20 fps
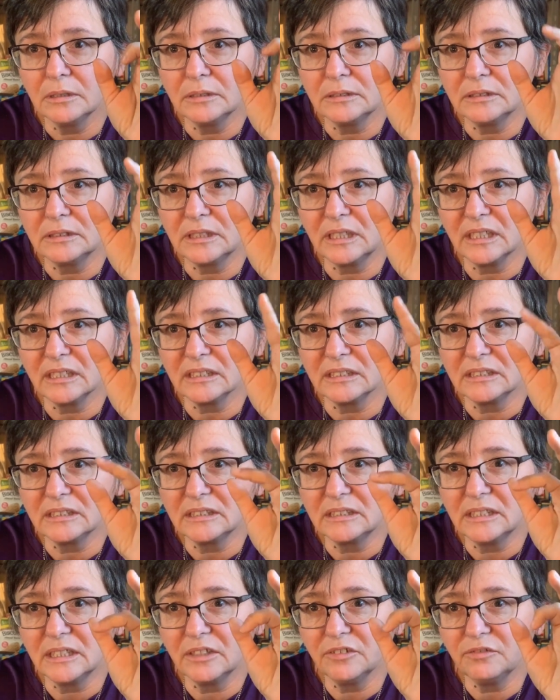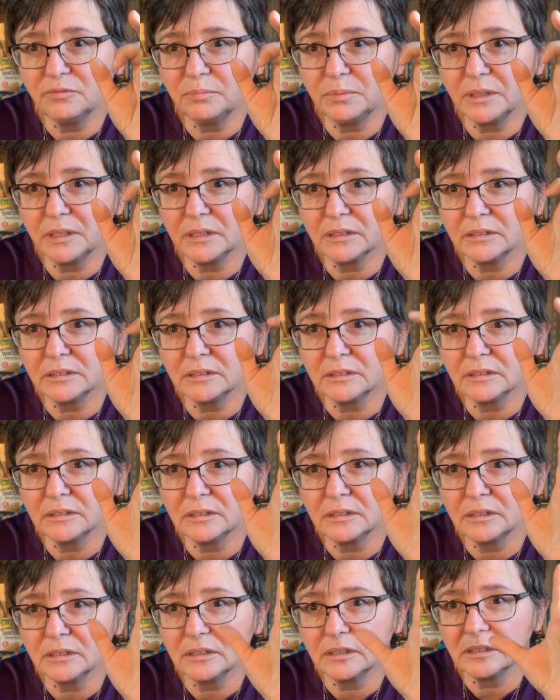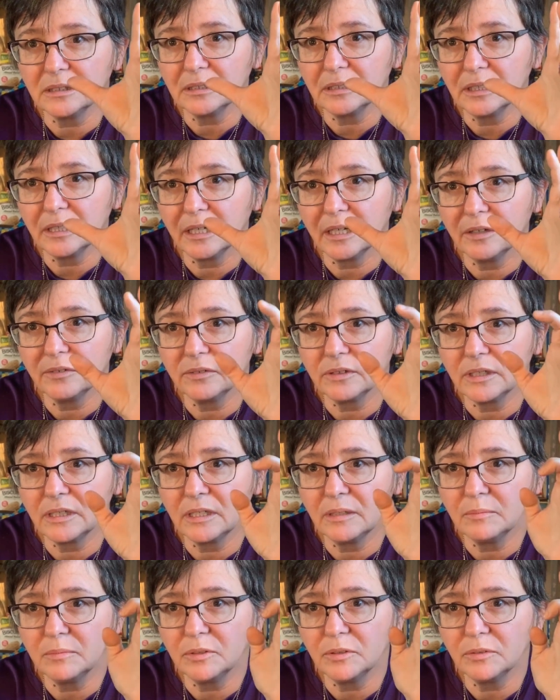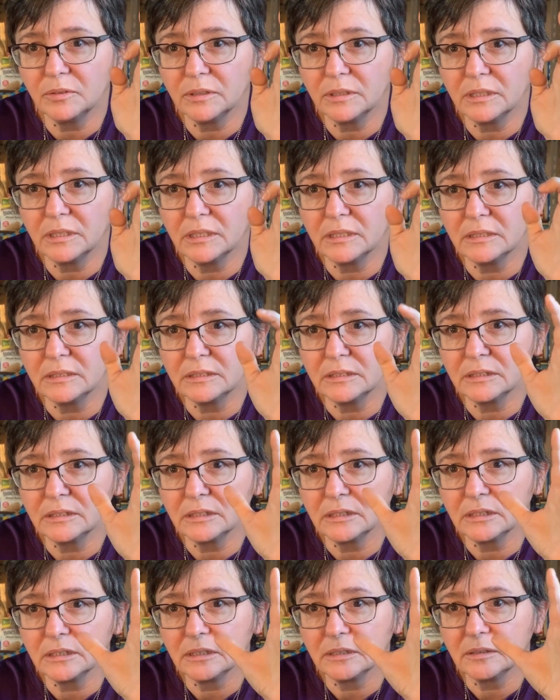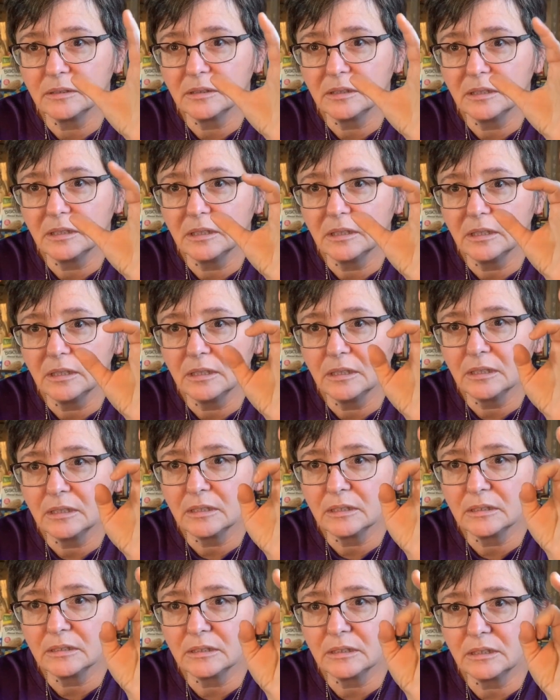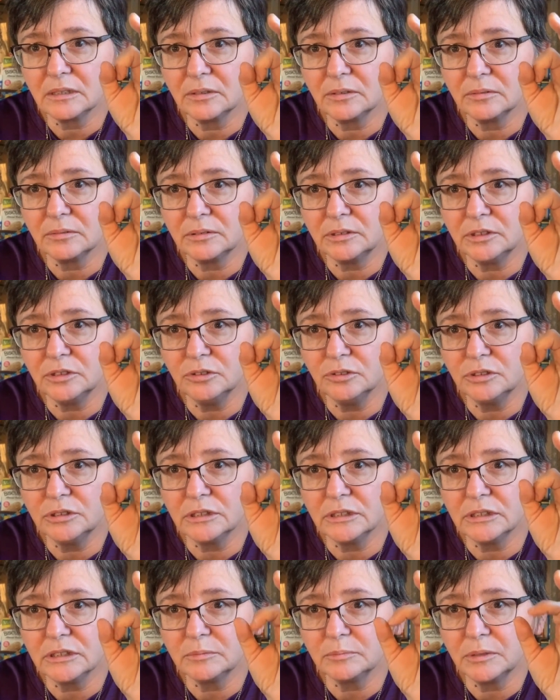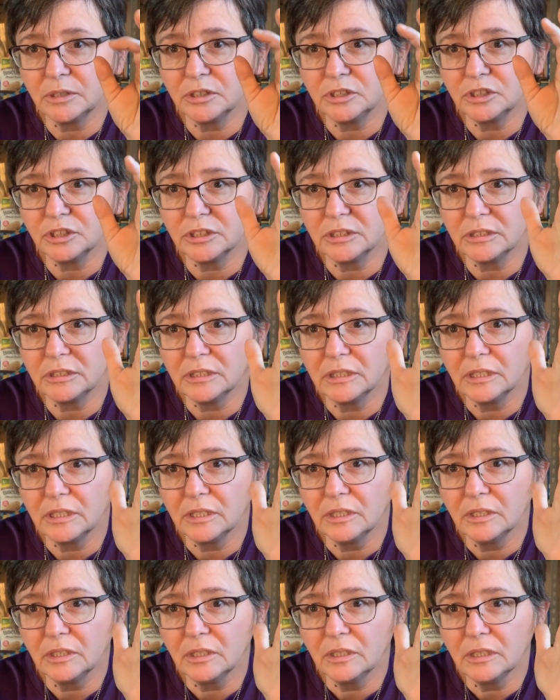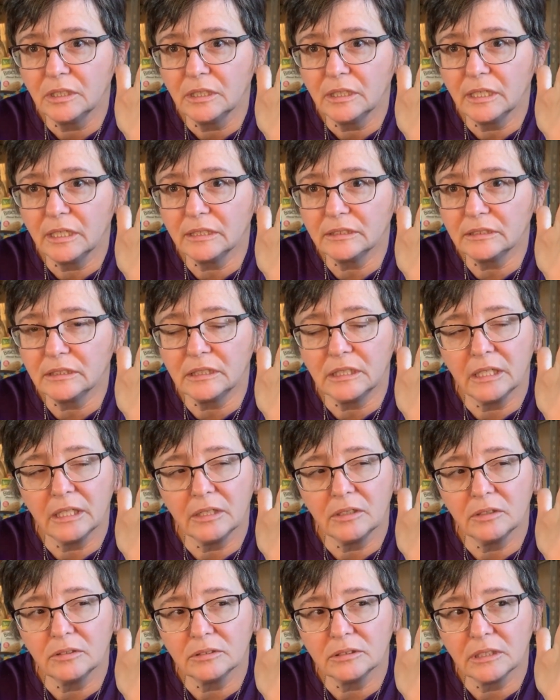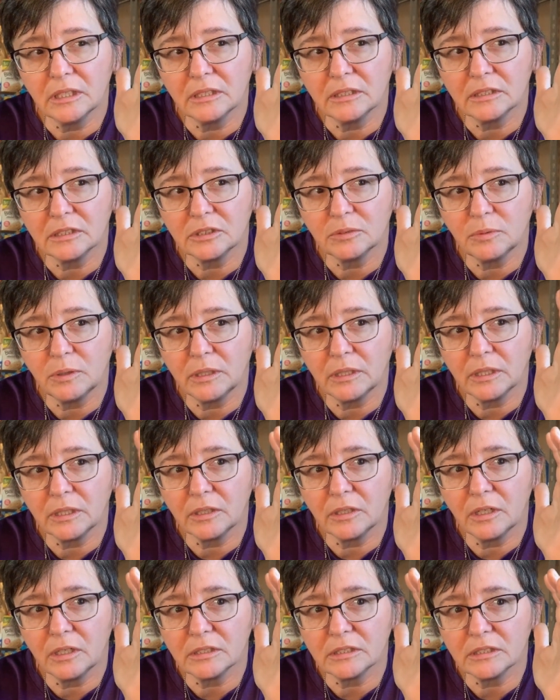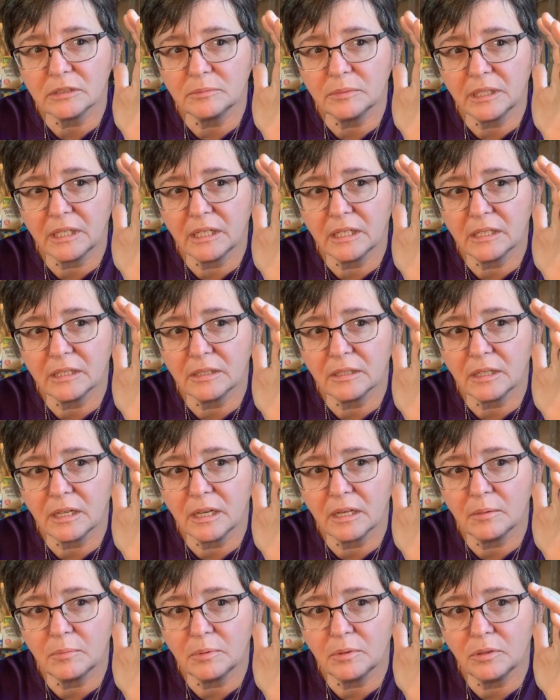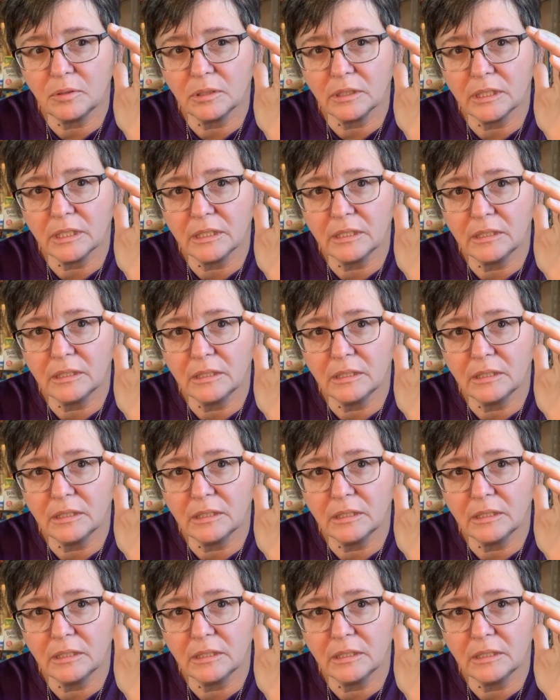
It's getting stiff because I have to keep doing this because I don't use it as much, and as the day goes on, the swelling causes my hand to kind of pull in.